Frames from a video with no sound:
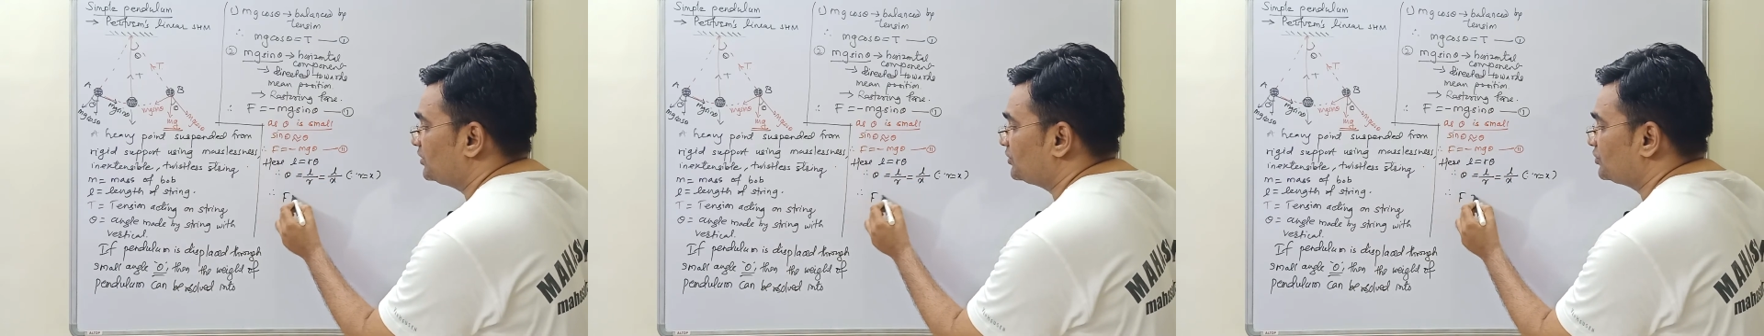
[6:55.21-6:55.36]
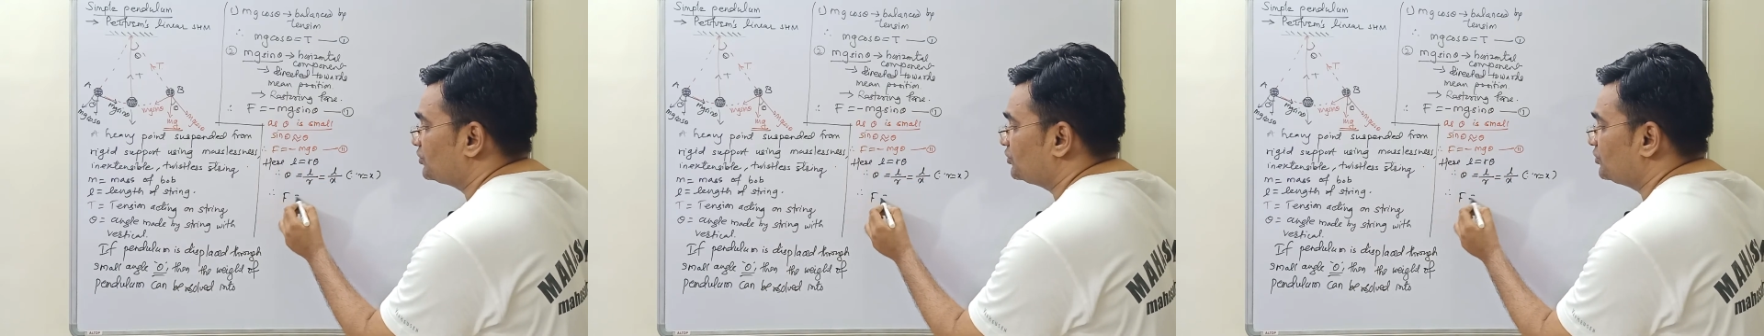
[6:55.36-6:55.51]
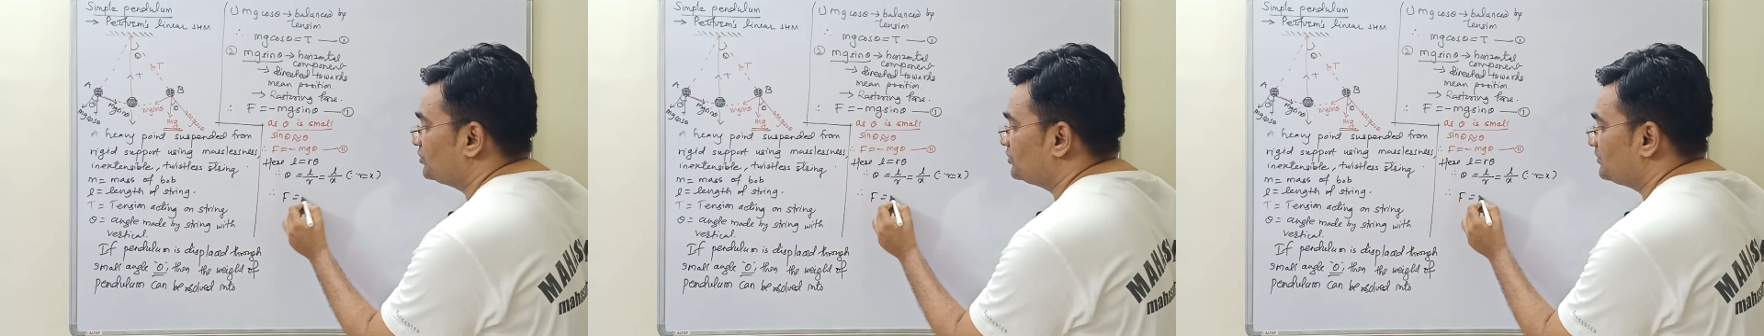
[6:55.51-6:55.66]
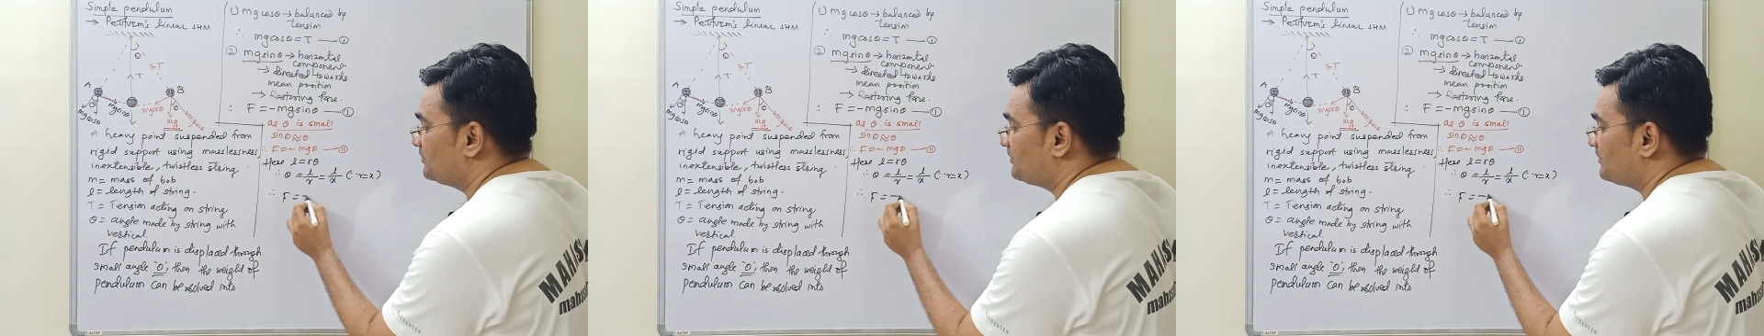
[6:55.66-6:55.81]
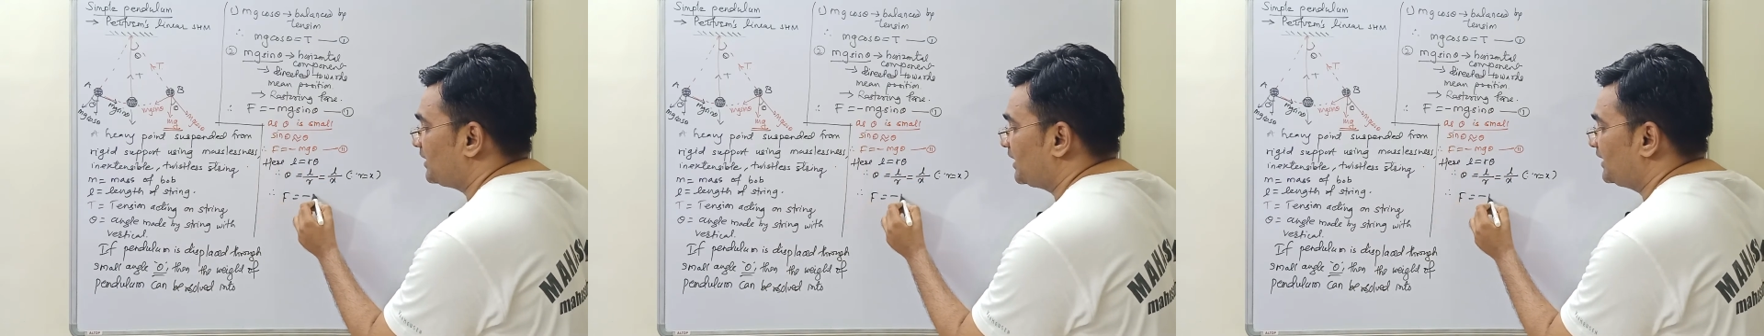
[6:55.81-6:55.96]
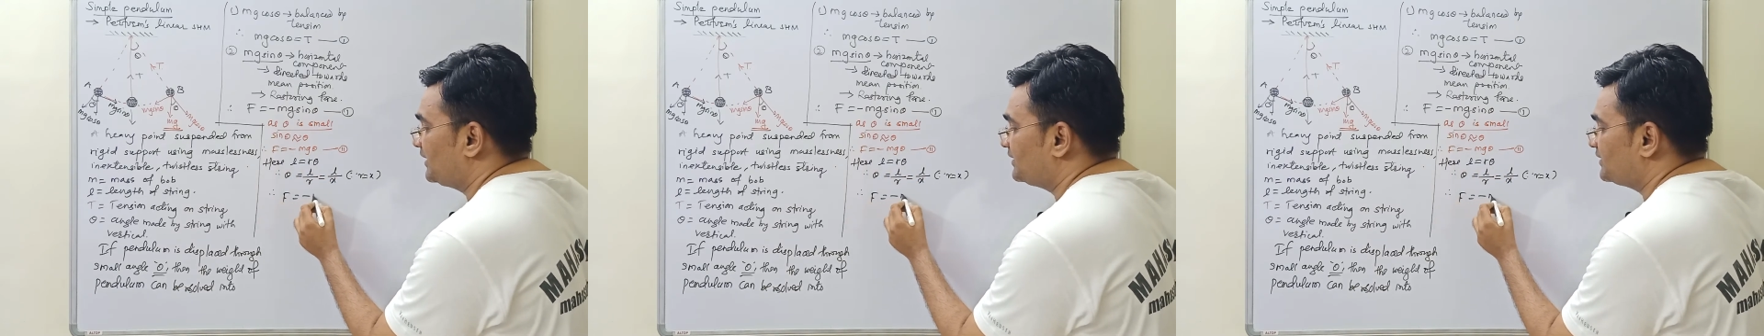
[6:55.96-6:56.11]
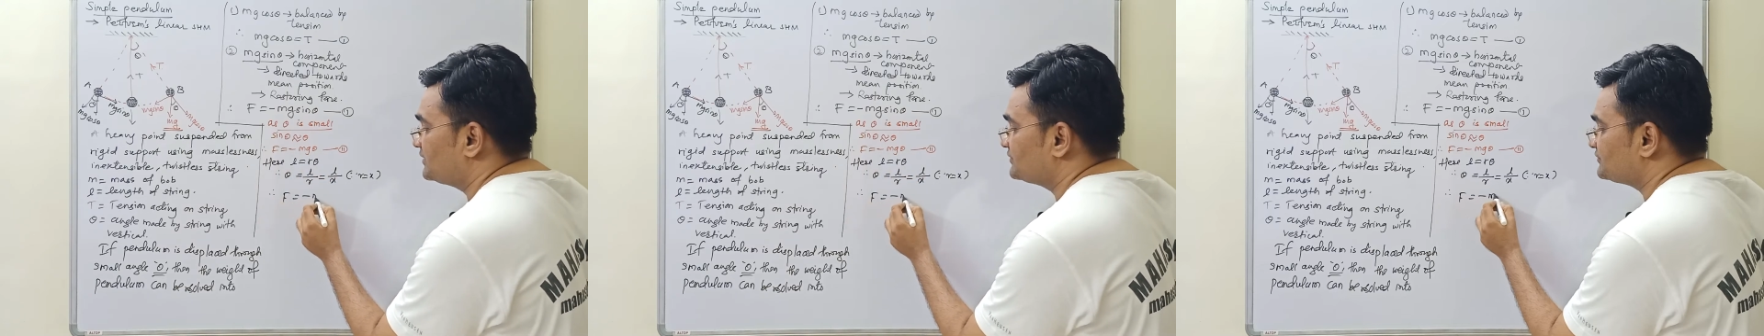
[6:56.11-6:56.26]
to
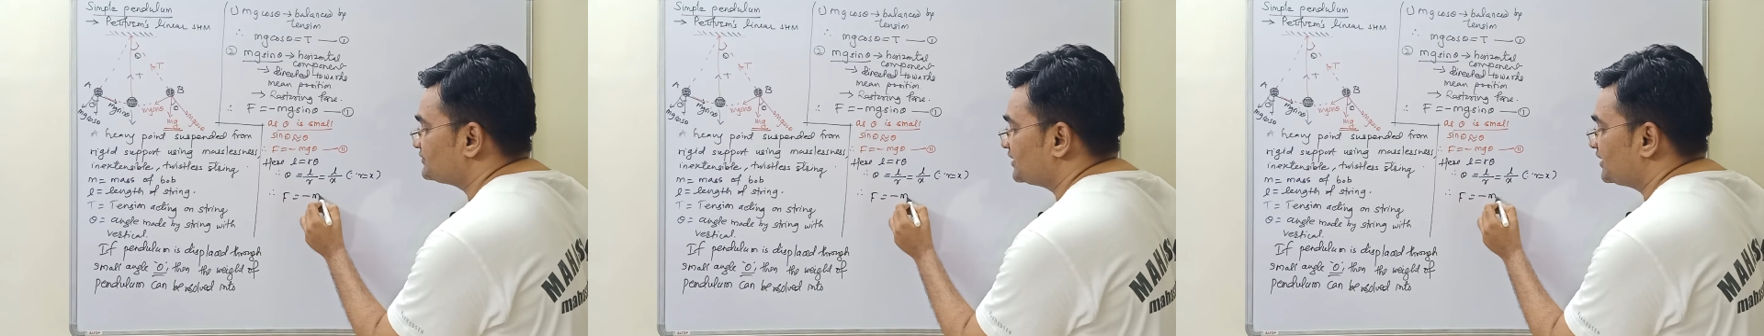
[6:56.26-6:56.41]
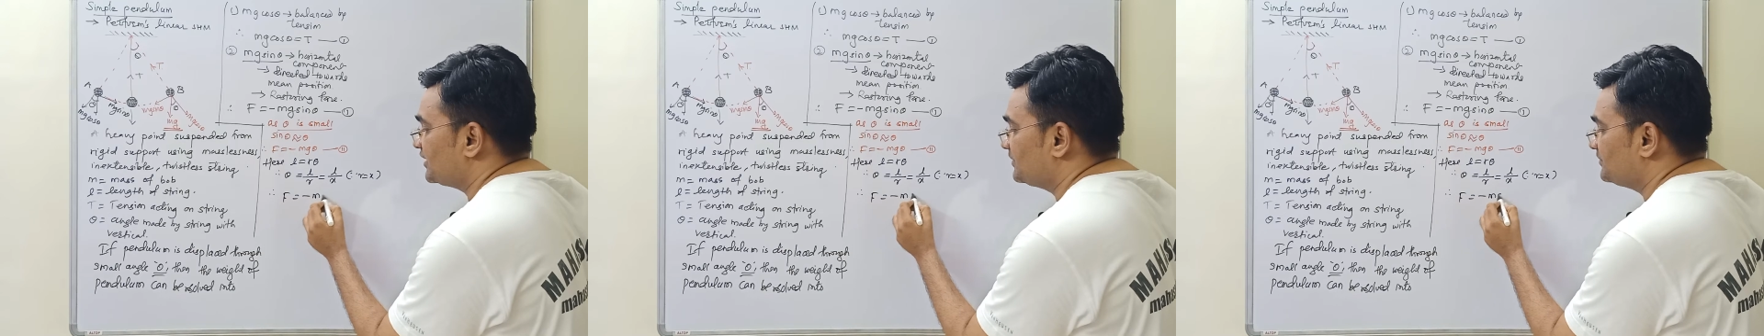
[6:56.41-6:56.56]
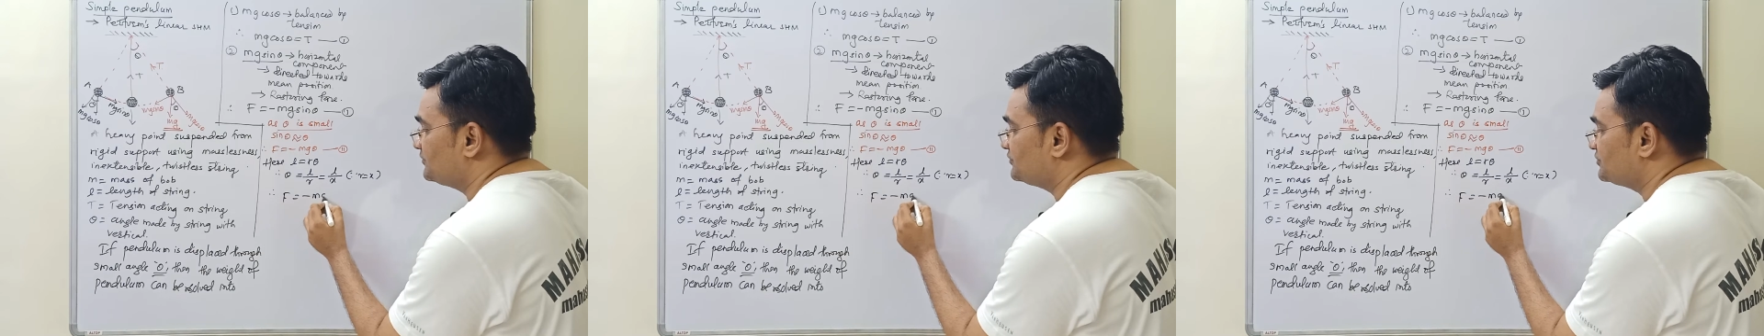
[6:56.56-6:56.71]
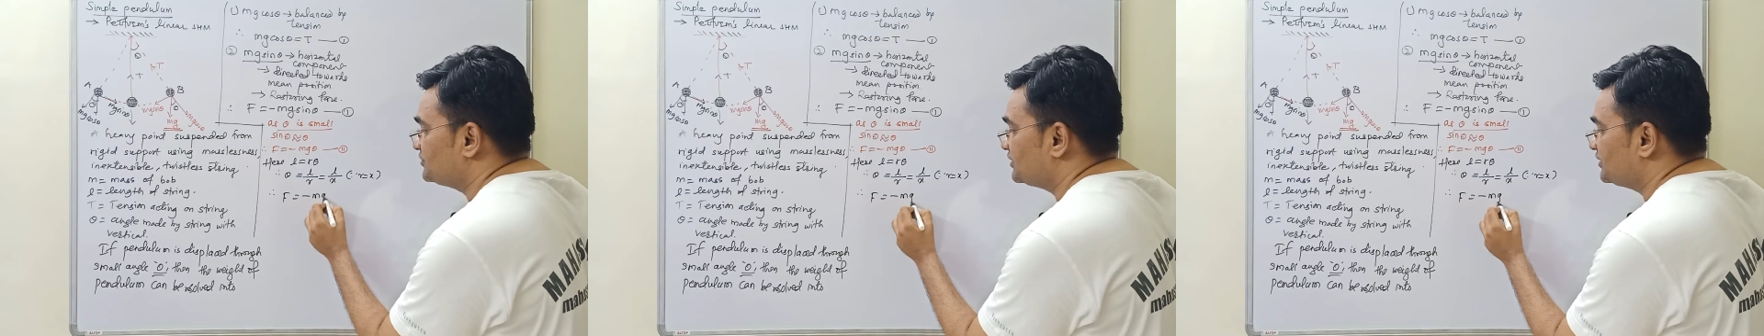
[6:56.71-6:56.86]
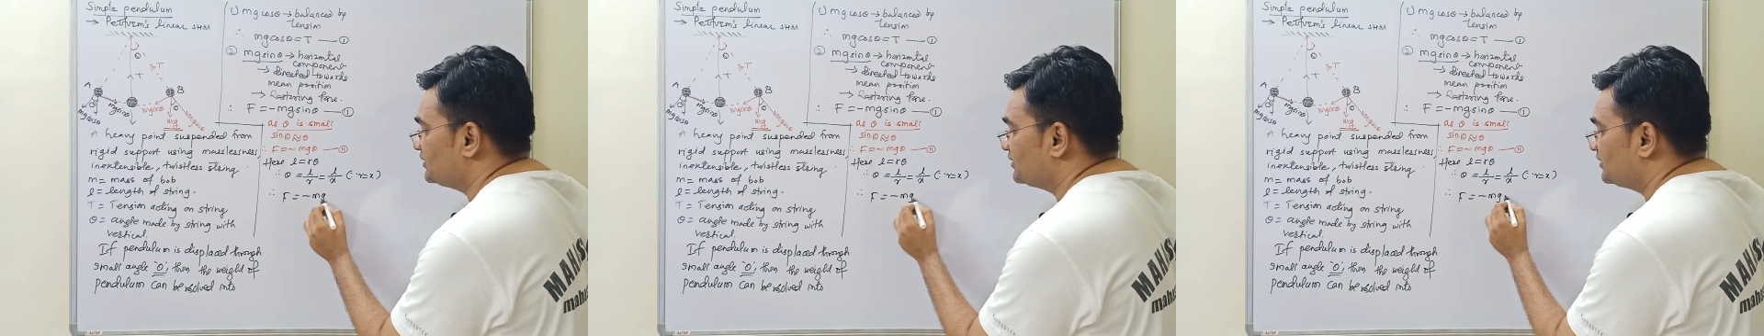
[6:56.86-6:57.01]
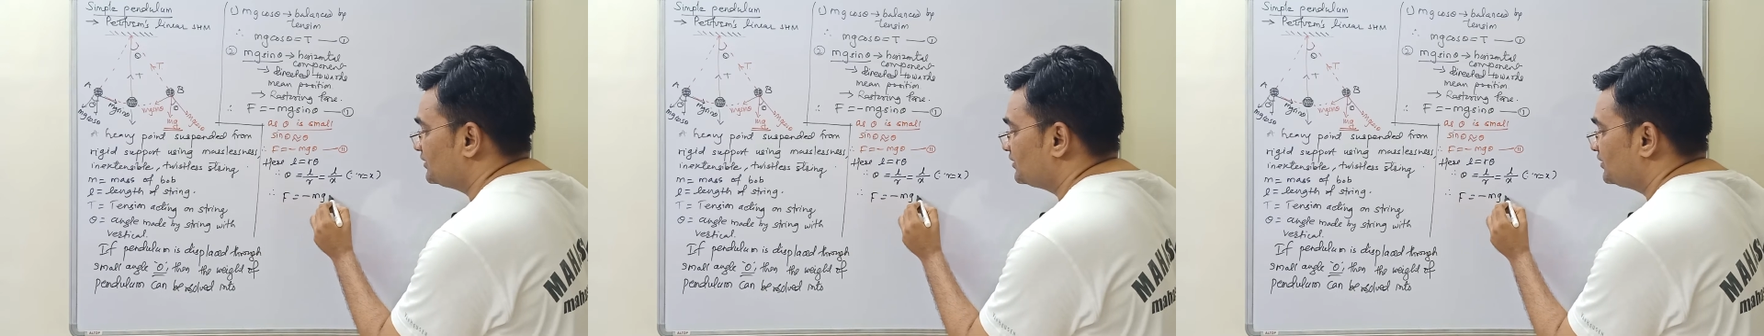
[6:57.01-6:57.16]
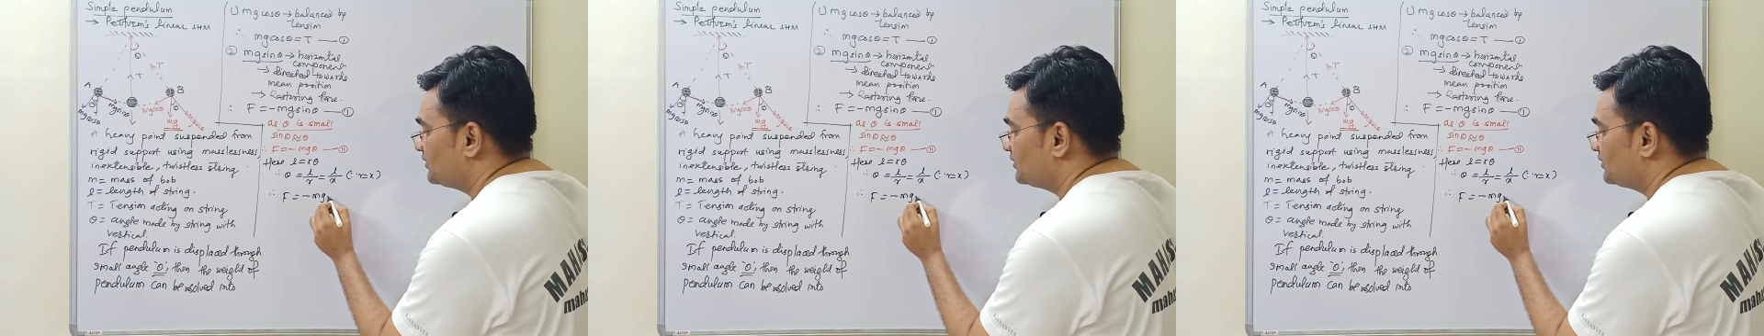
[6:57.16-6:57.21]
minus mg